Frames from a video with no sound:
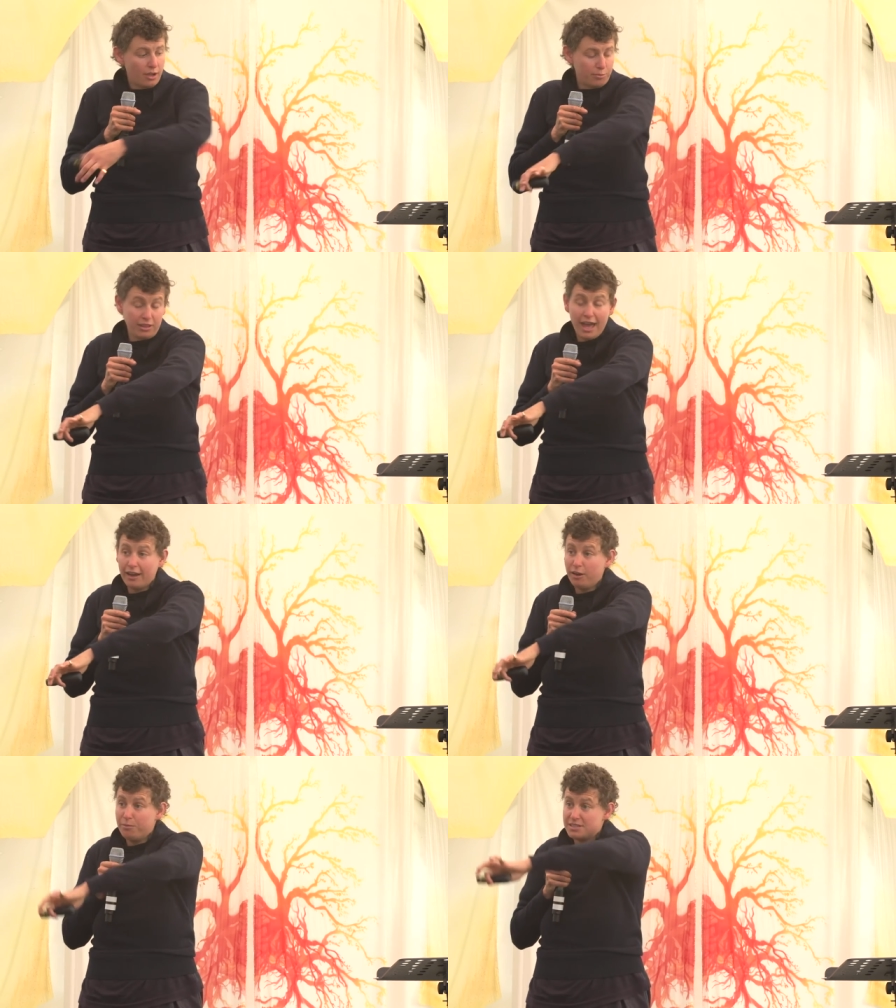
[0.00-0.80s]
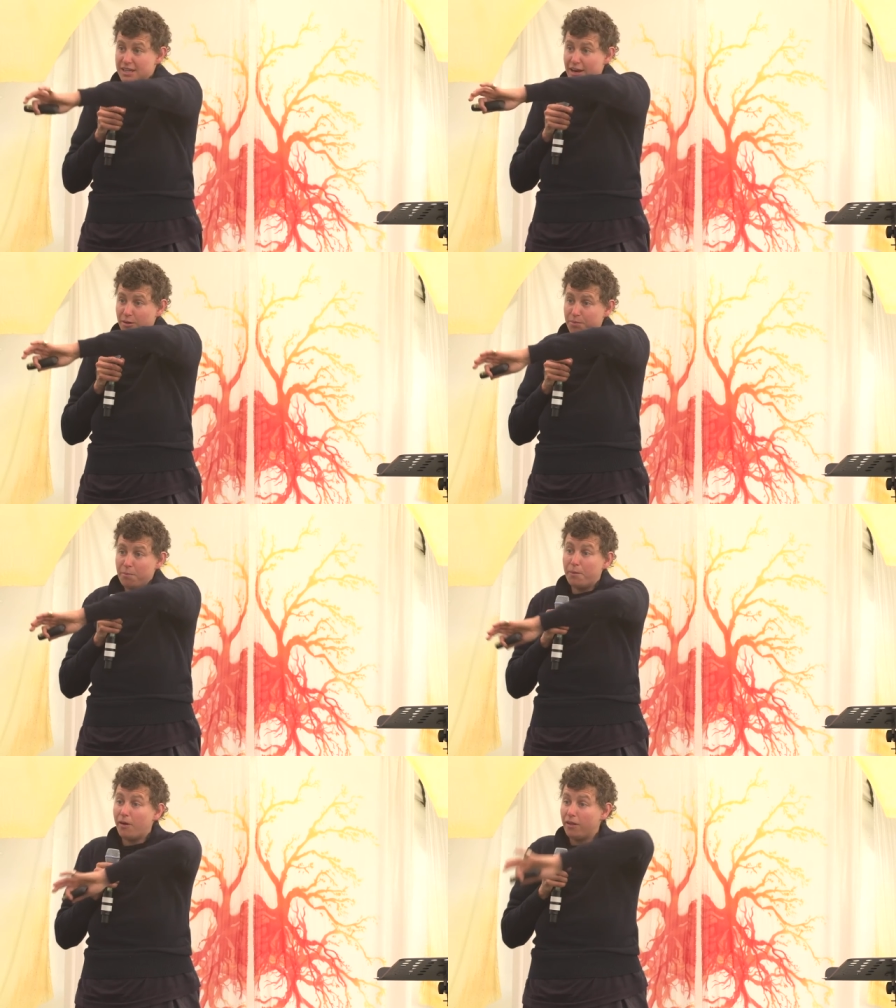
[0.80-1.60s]
with hacker designer
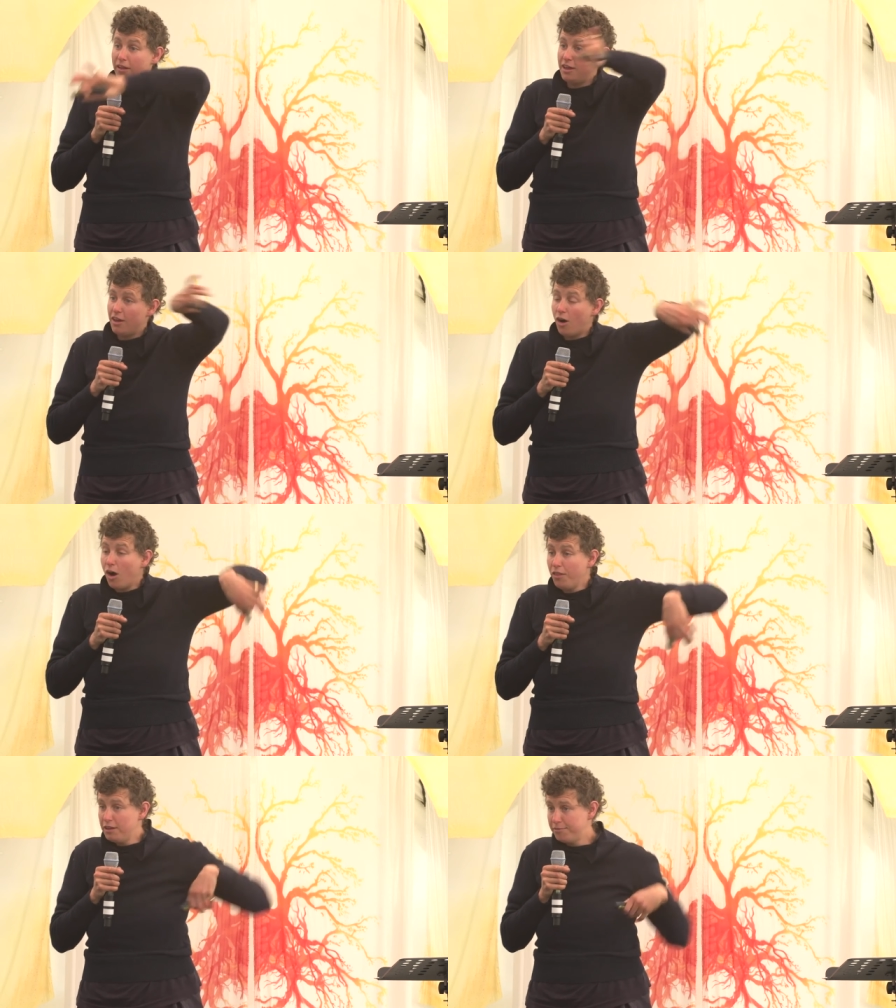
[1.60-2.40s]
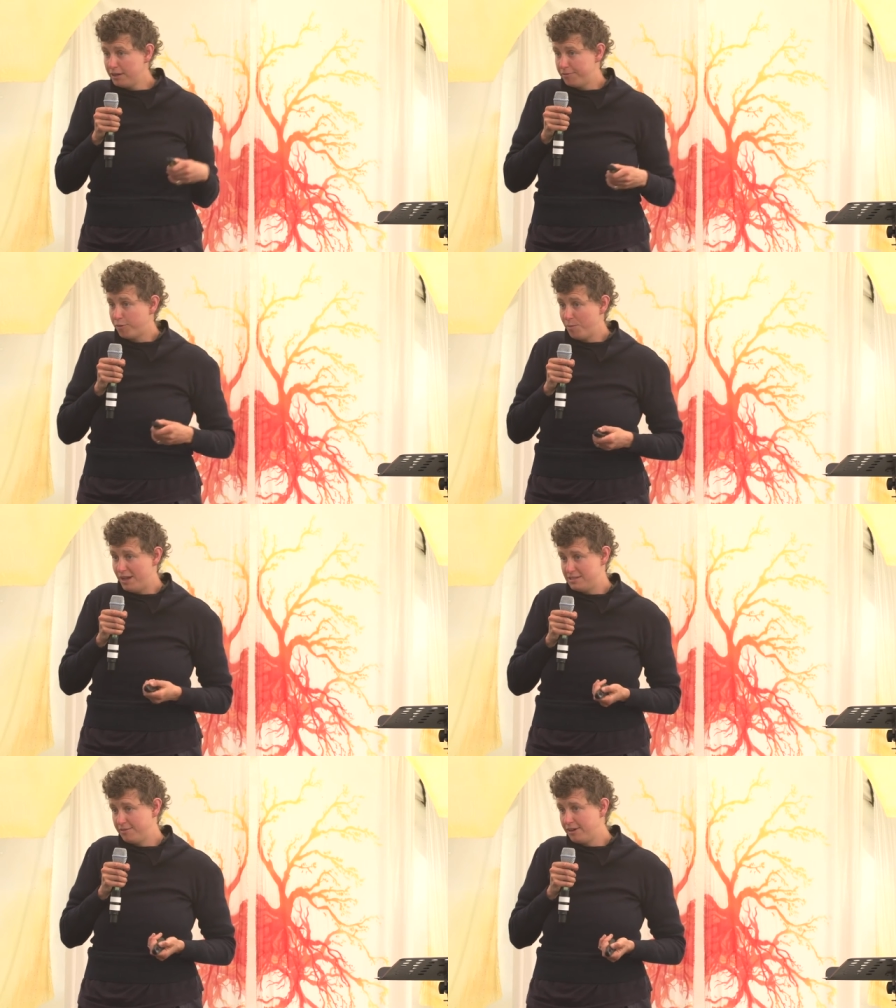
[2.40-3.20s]
people, all the different
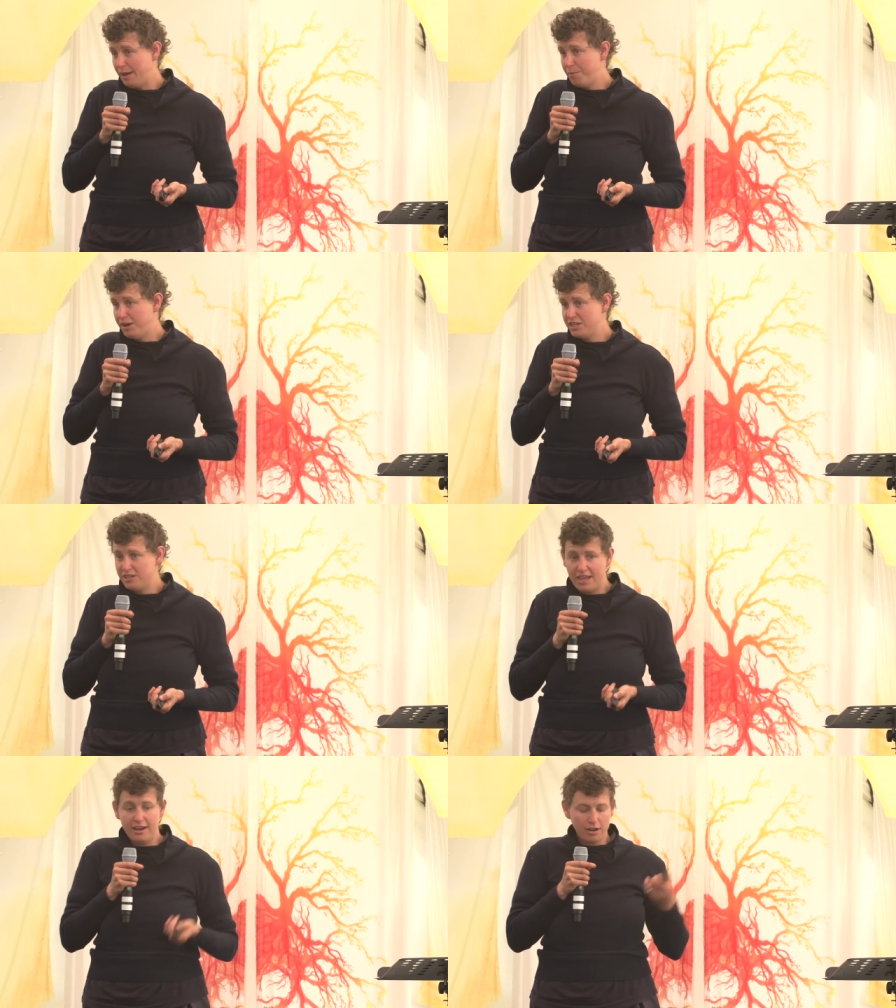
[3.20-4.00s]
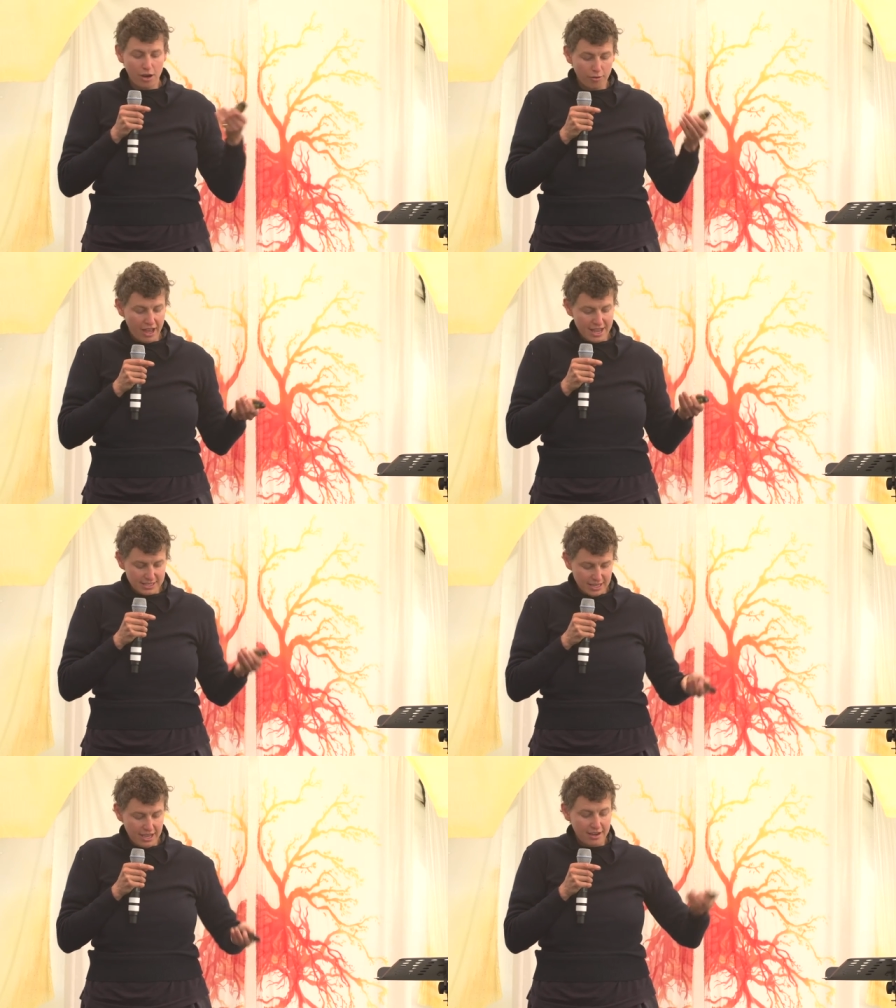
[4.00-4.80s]
formats of collaboration that
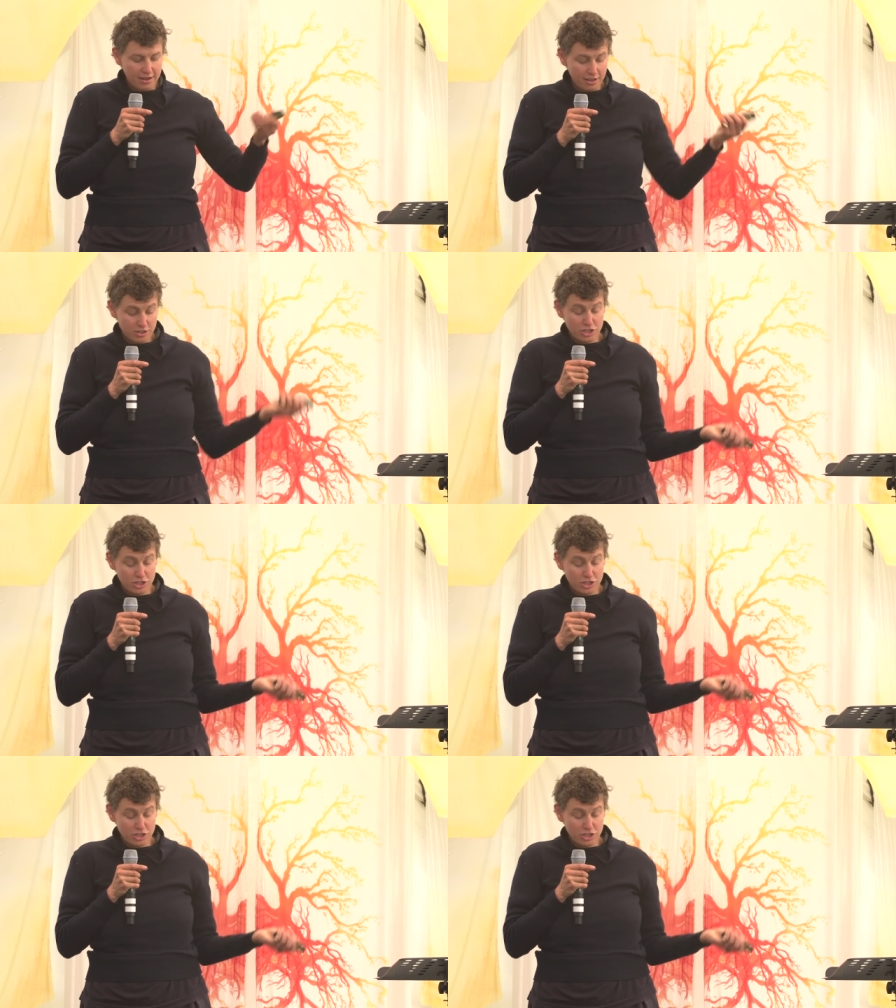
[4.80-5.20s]
arise in